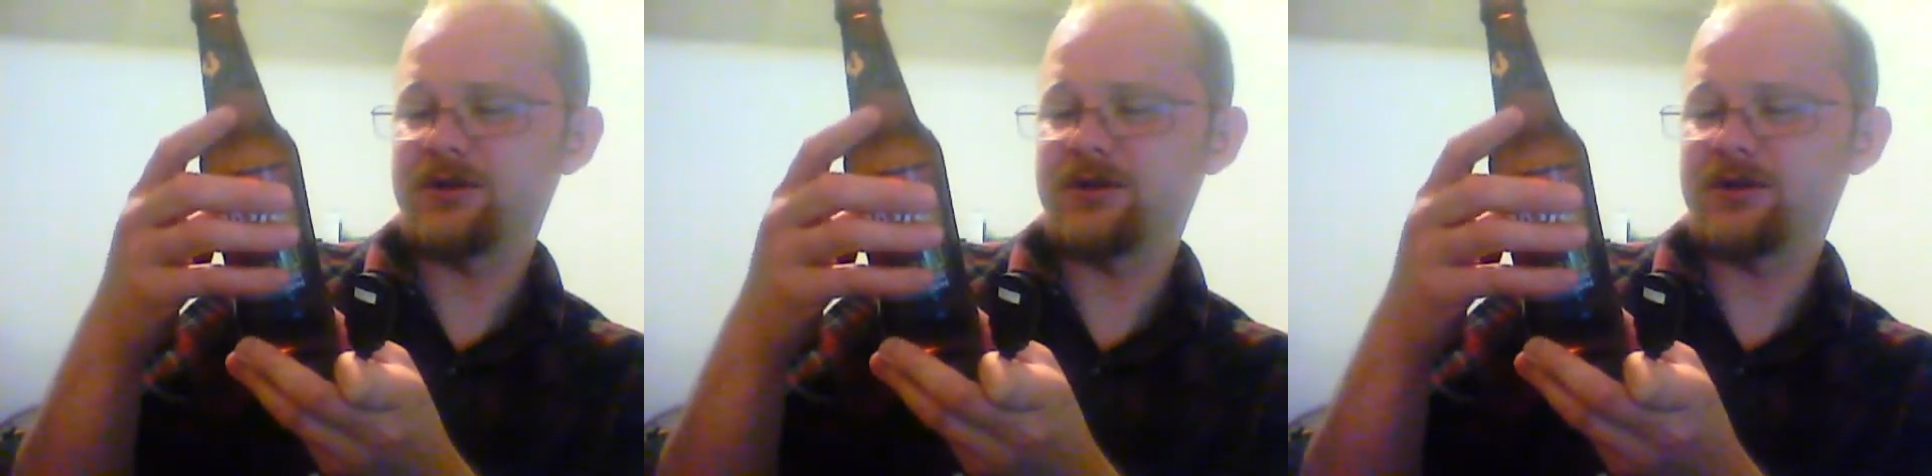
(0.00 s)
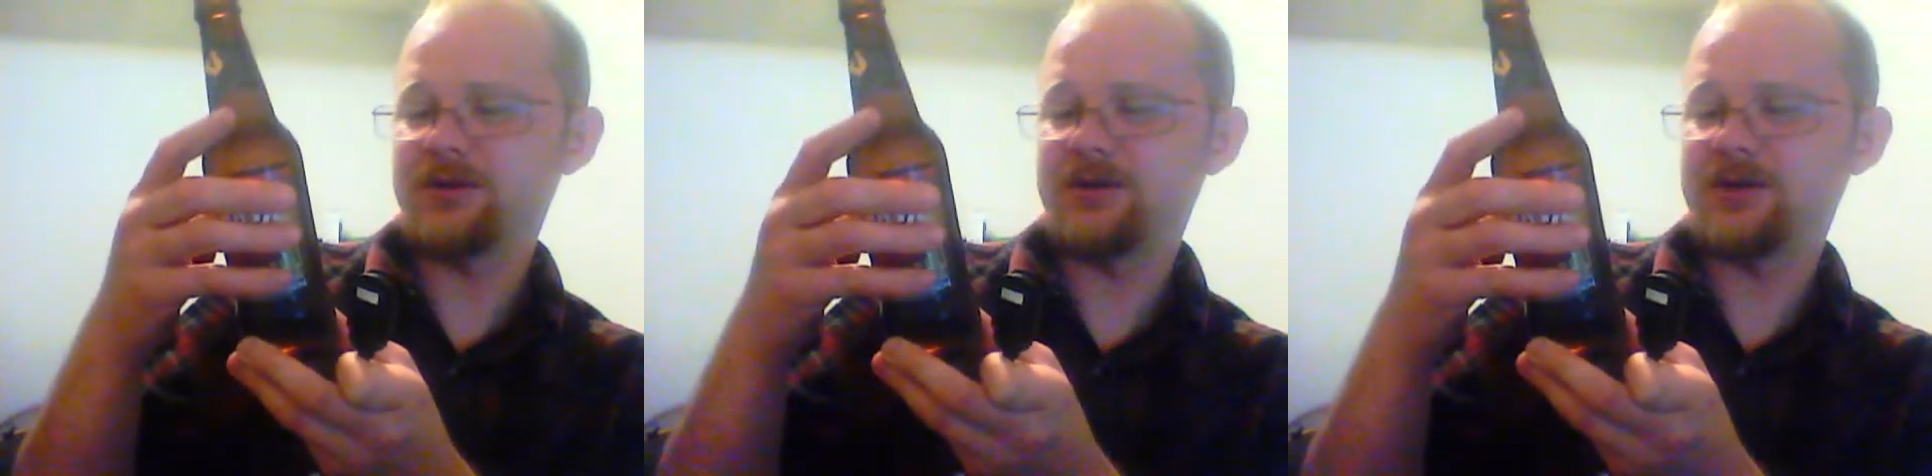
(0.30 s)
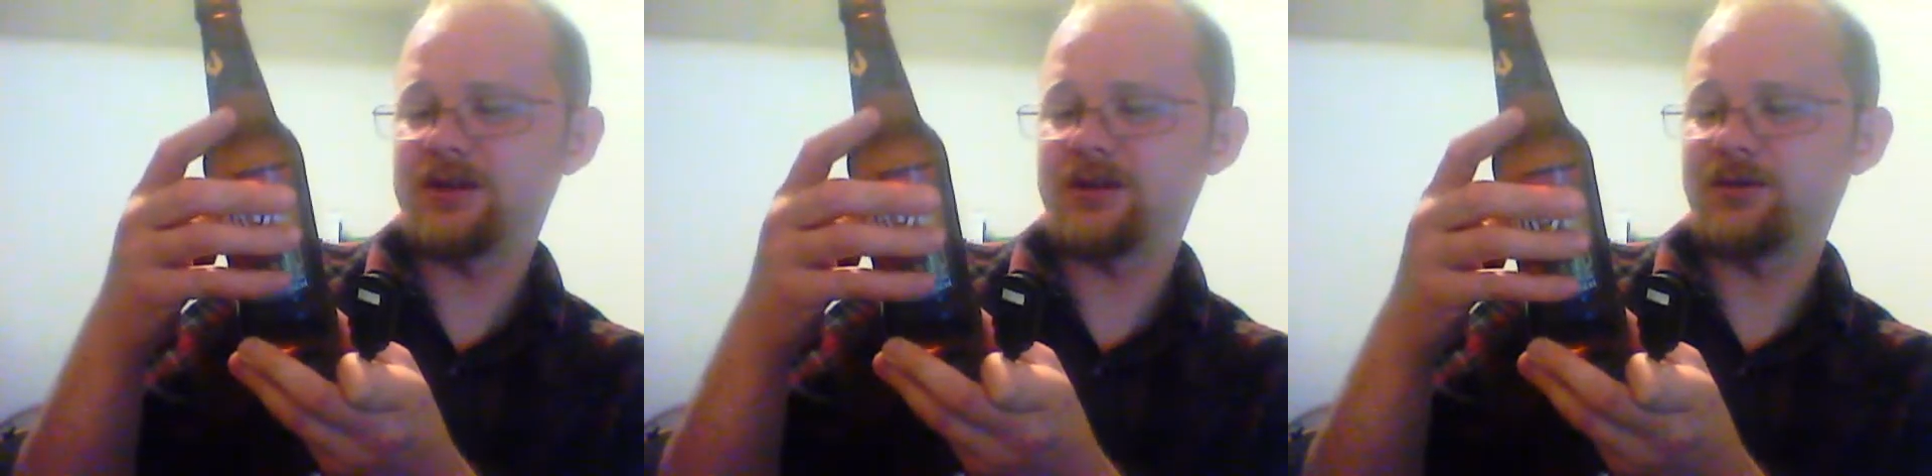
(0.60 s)
golden
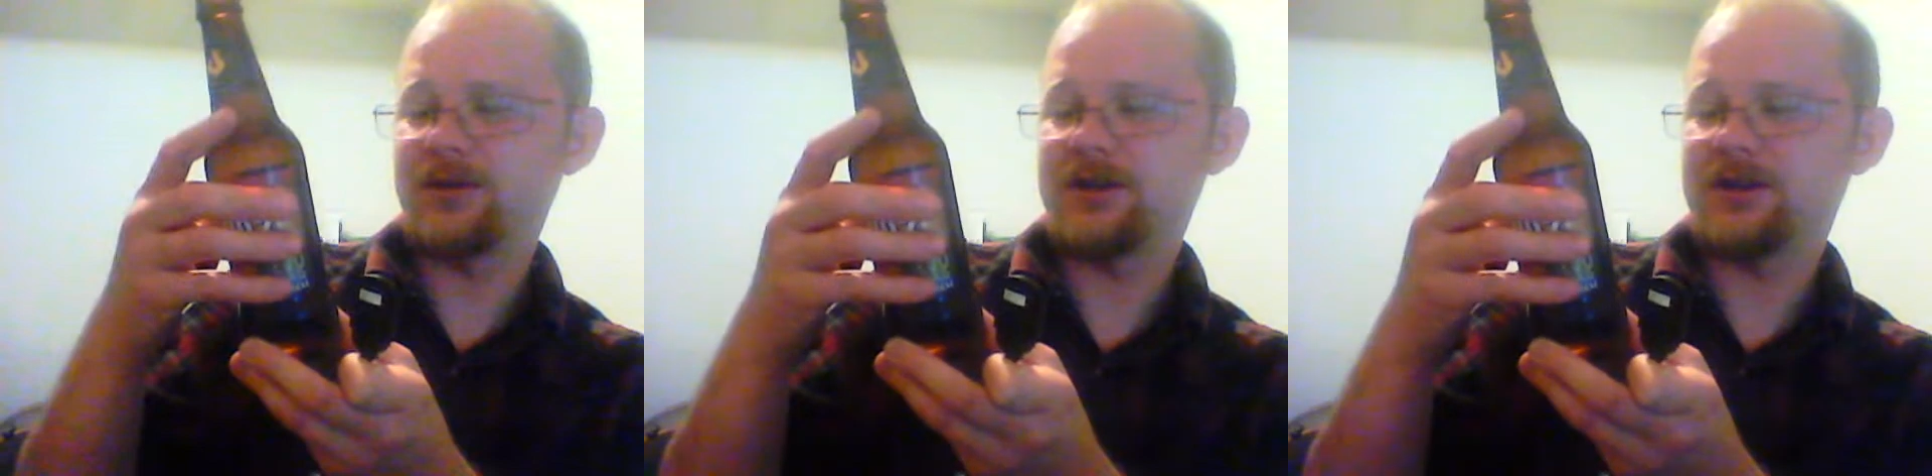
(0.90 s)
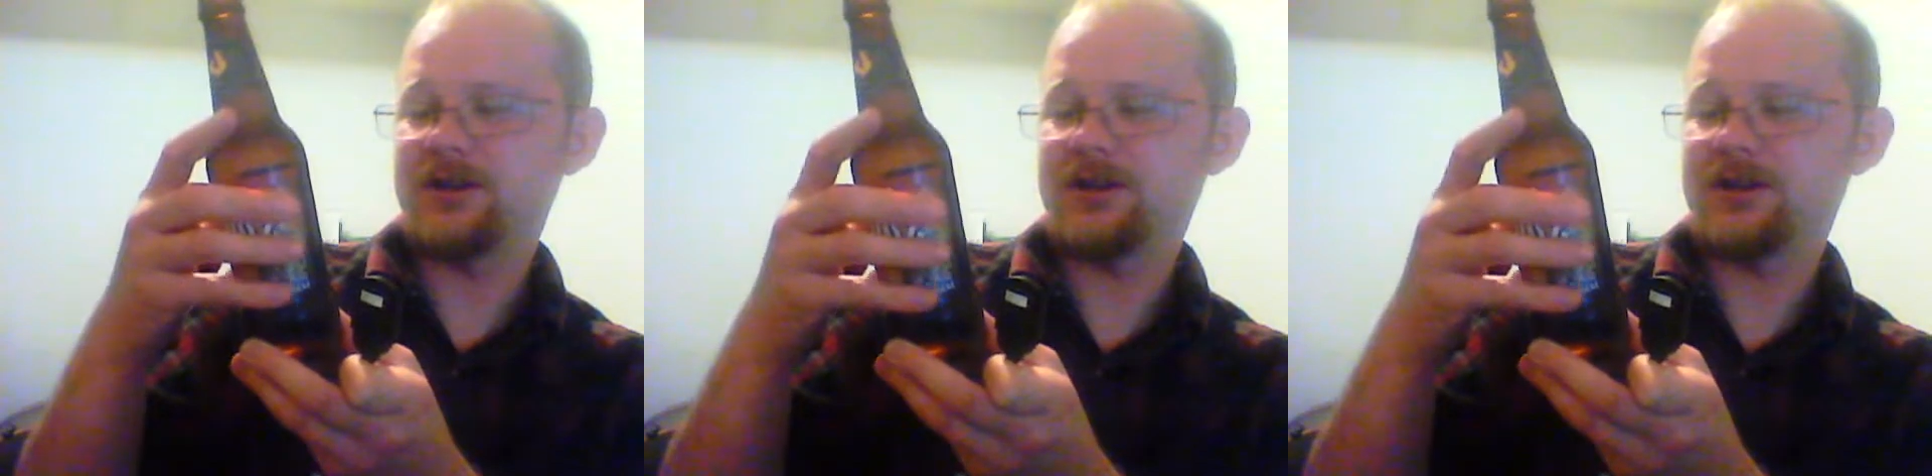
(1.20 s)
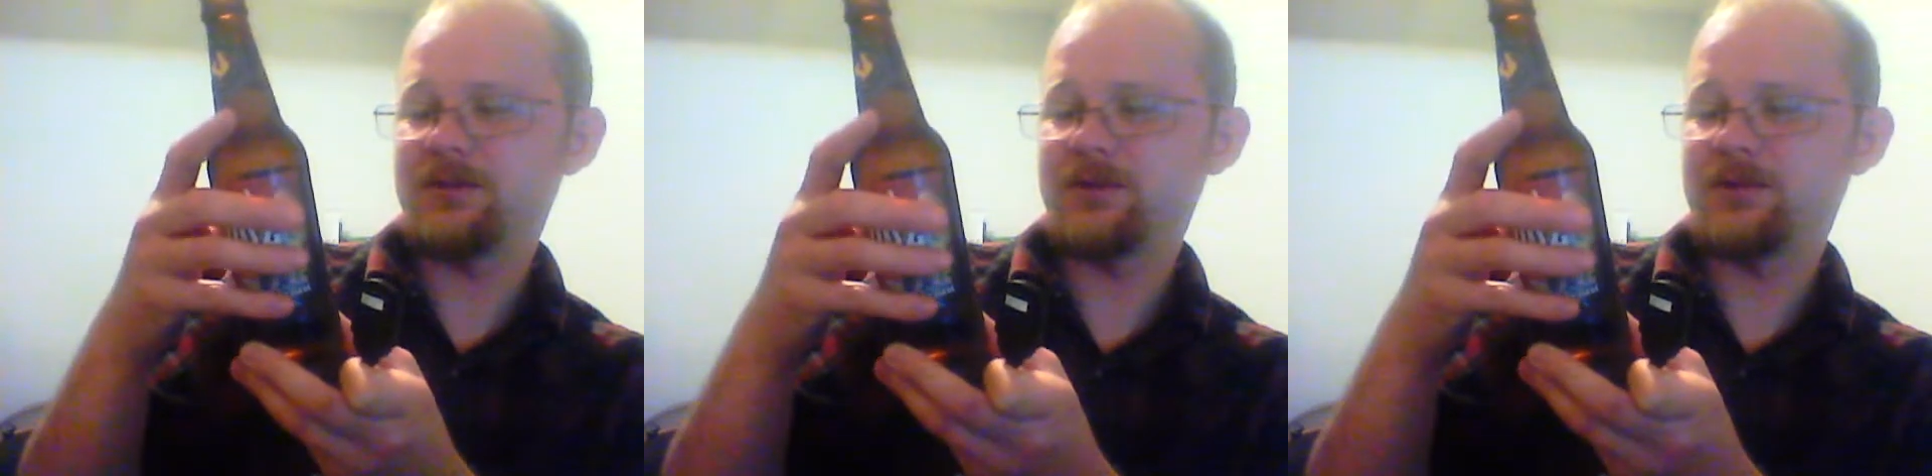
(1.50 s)
yellow body,
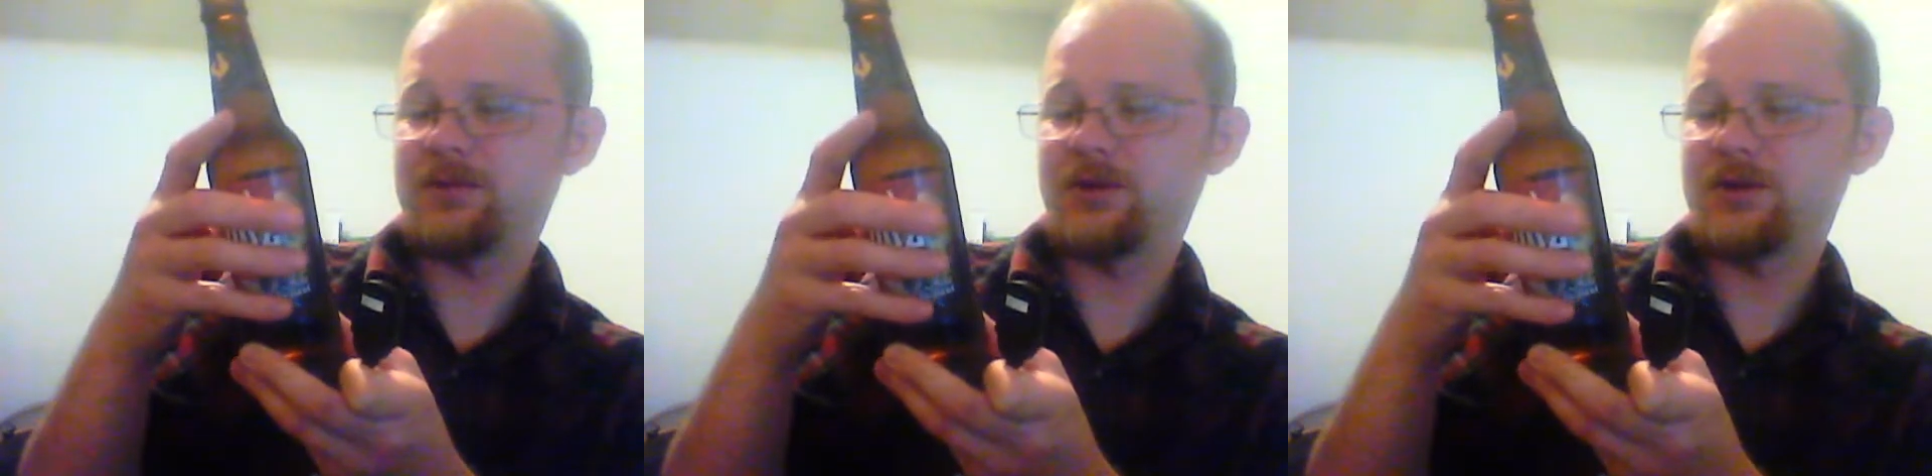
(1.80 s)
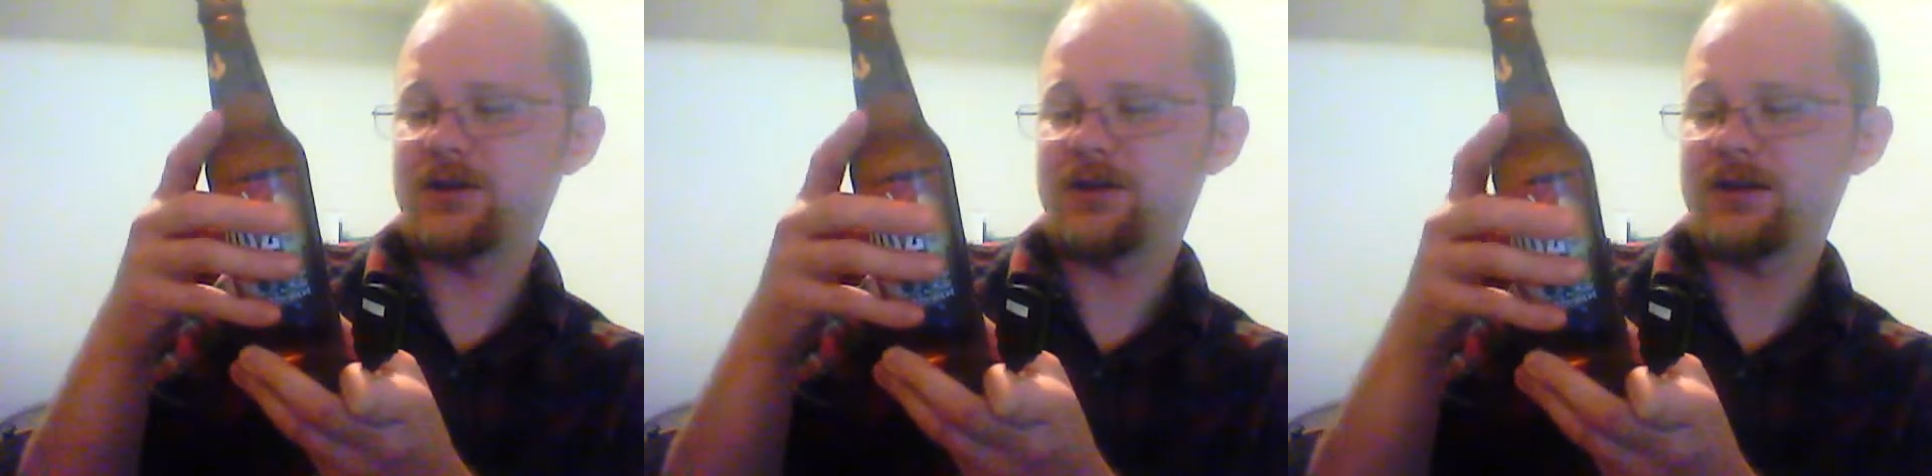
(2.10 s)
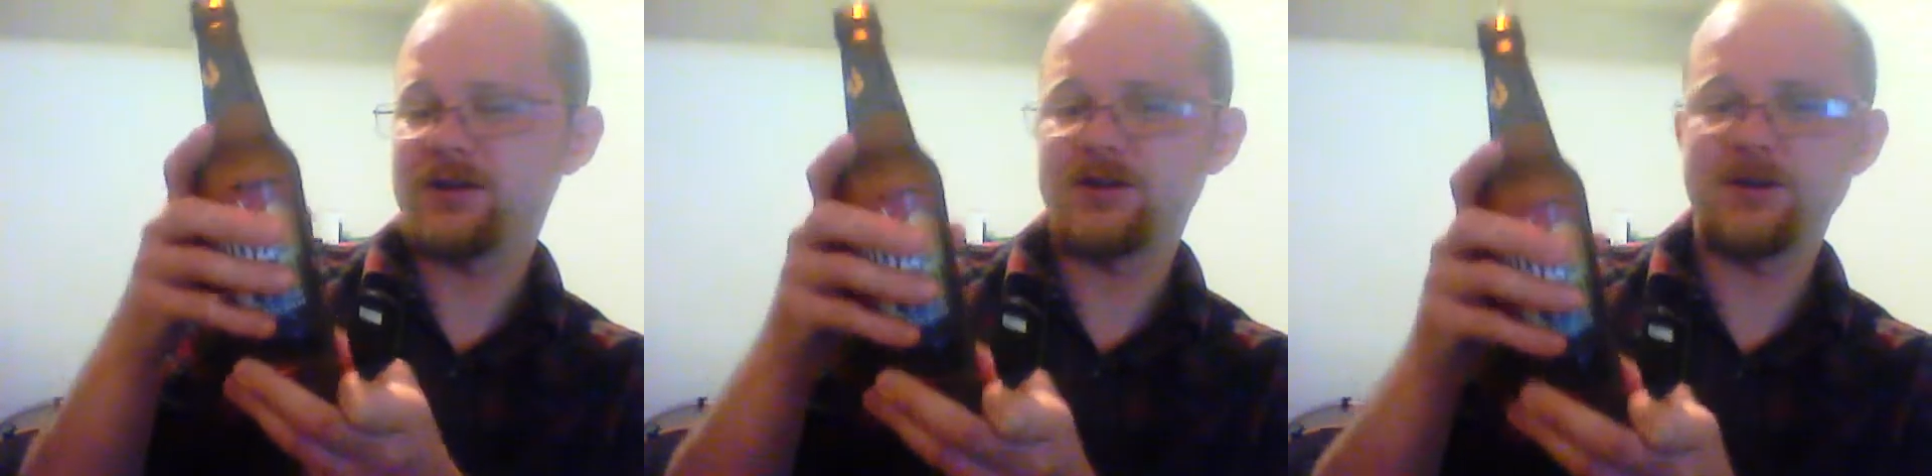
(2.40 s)
sports a
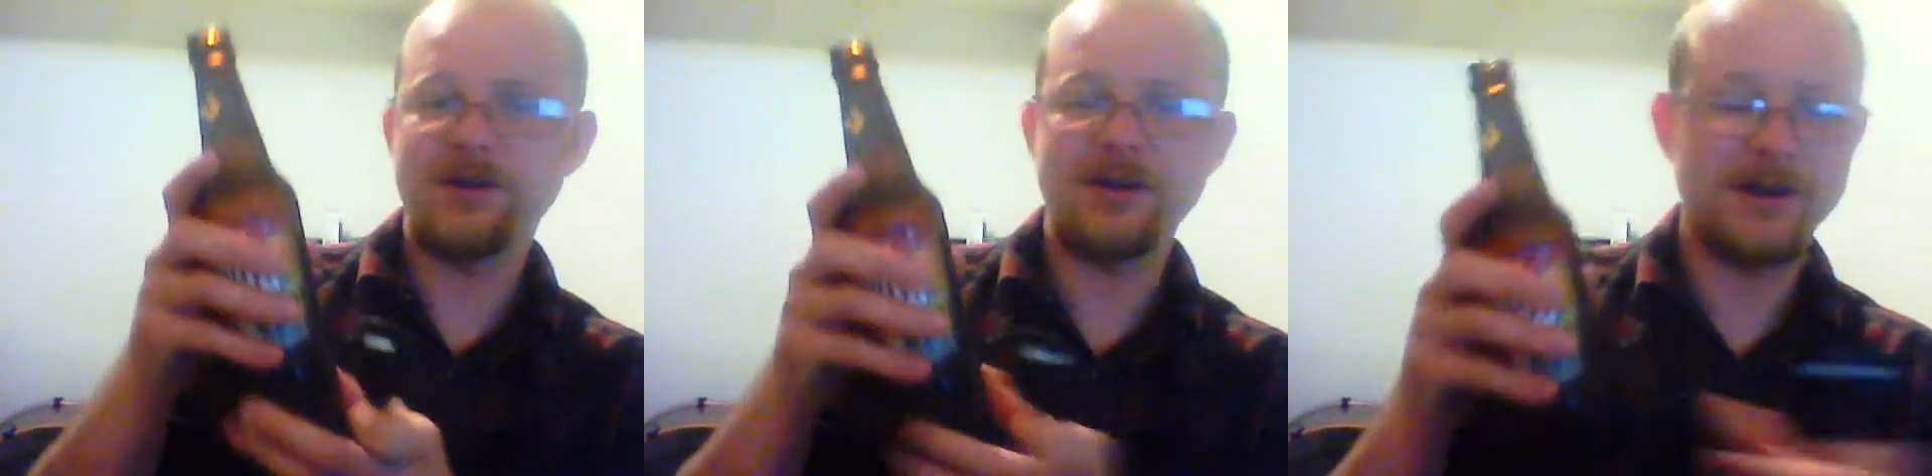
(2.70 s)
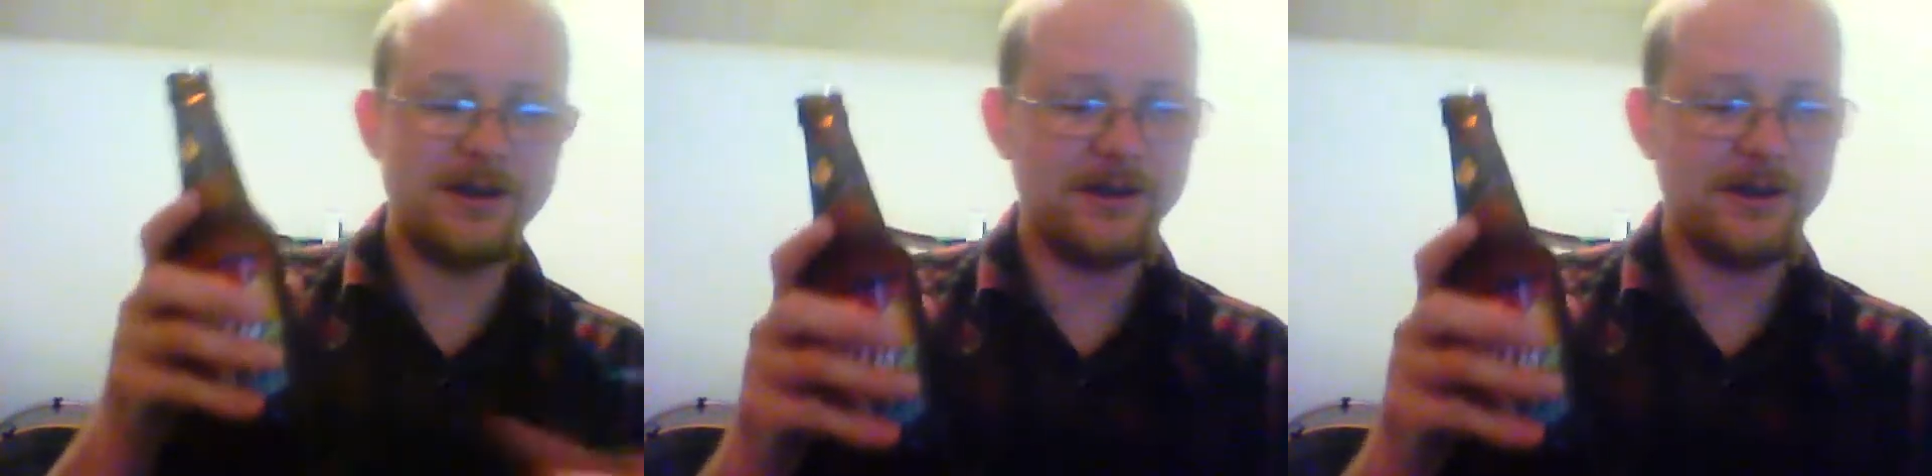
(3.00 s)
dense white head.